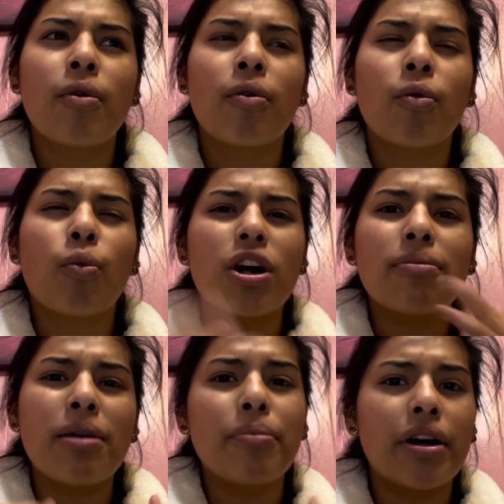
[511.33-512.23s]
work
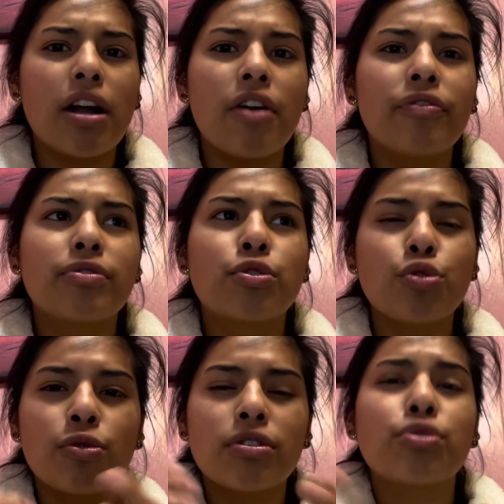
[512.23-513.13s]
my butt off
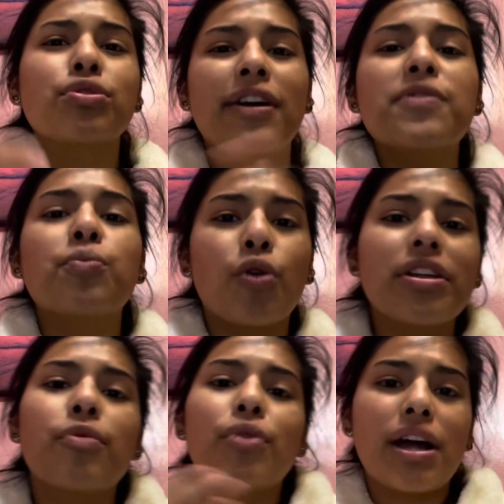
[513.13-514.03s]
two times more
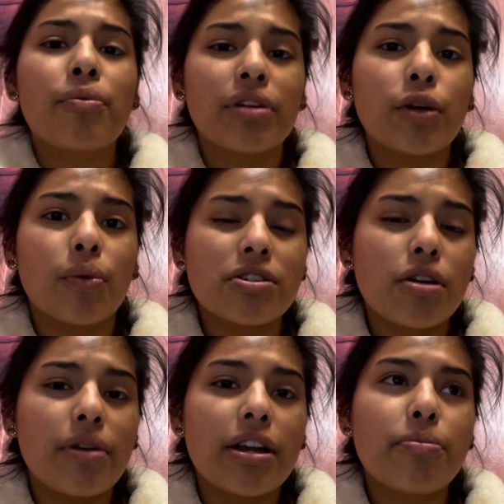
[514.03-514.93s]
than what I really was
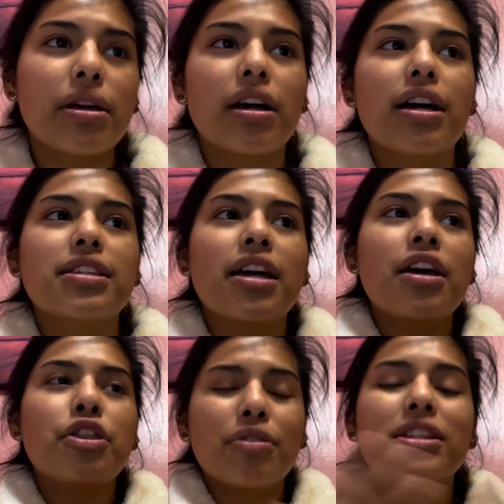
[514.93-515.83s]
already, because
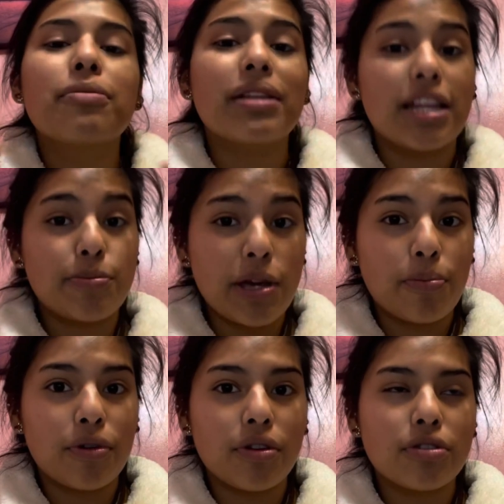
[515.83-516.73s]
there was going to be less
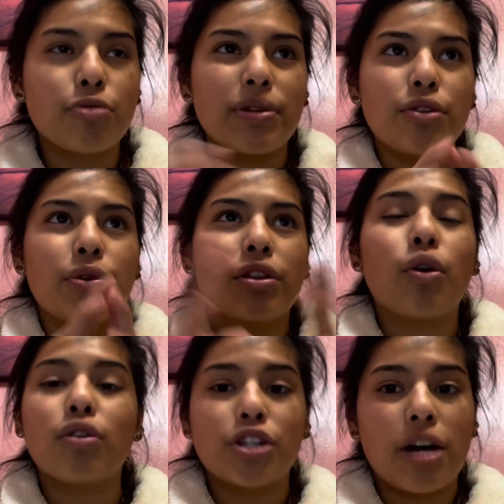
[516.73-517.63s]
people to be doing the
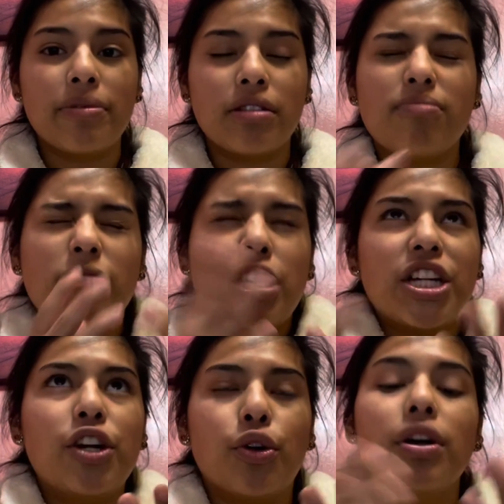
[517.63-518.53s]
whole job in
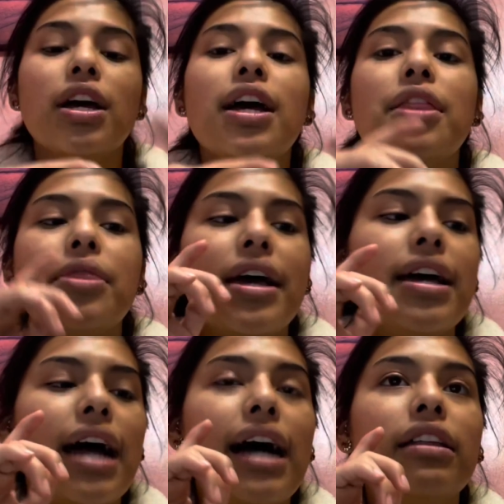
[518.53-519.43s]
general. Then
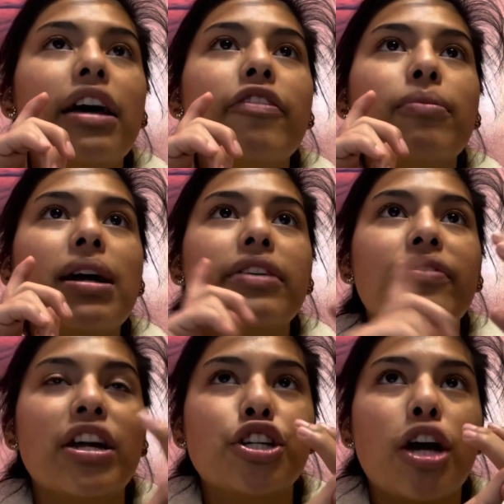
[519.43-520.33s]
I left my
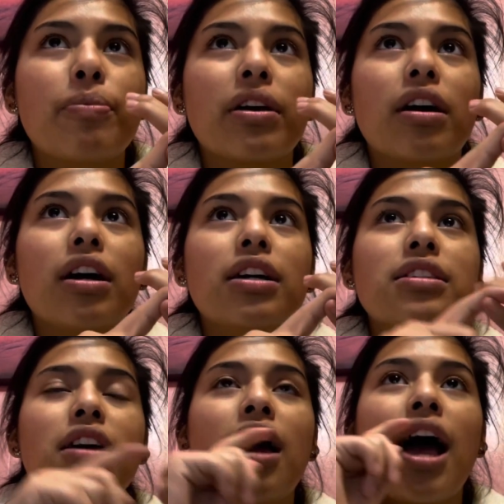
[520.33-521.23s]
event job because
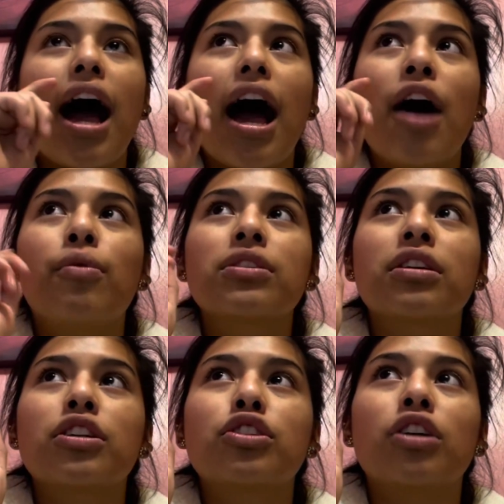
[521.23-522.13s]
I was going
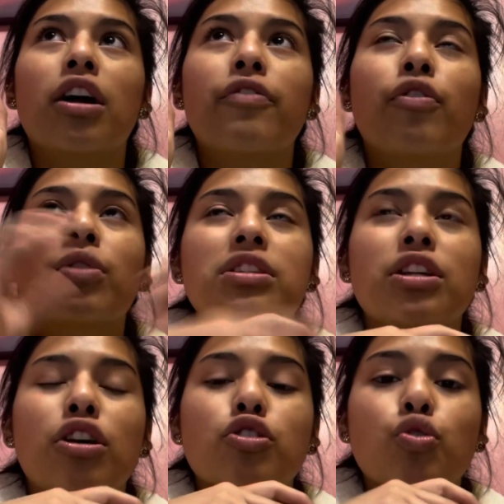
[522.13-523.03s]
to start focusing
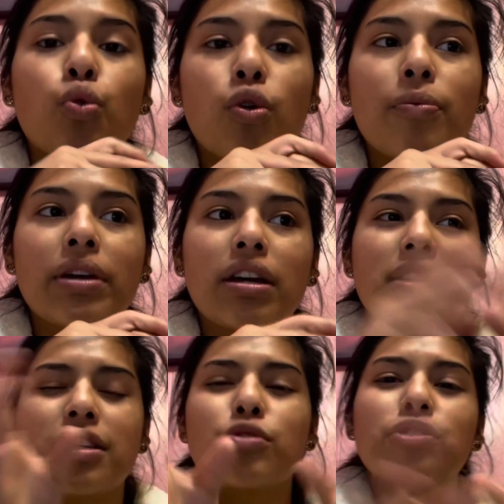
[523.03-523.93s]
on school, because
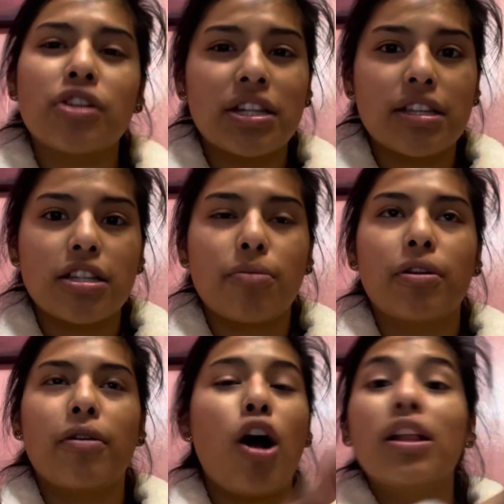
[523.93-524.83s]
this was during the
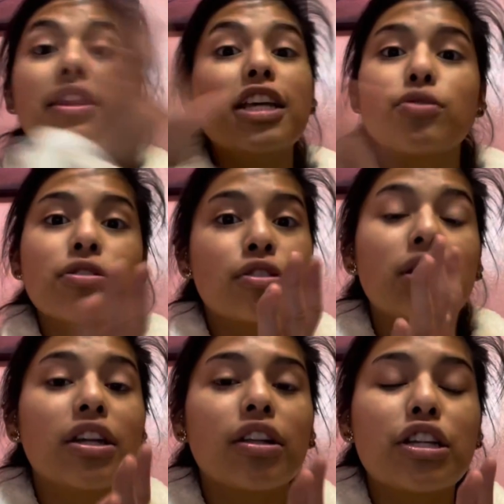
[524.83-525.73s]
summer. All of this was
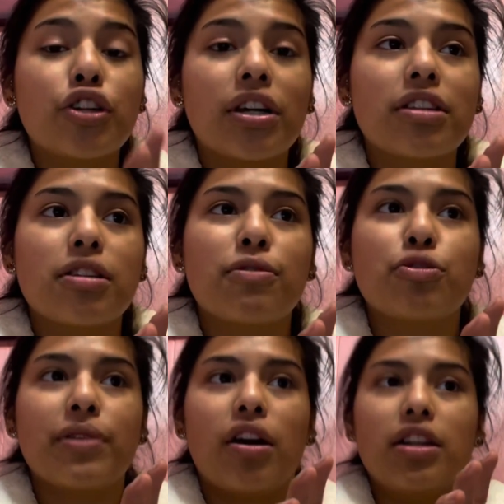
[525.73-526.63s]
literally during the summer, to
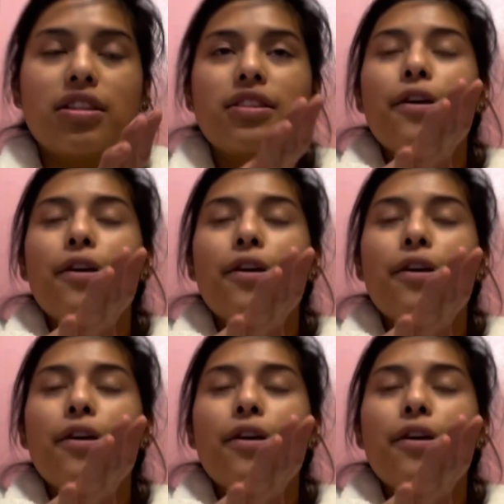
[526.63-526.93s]
be honest.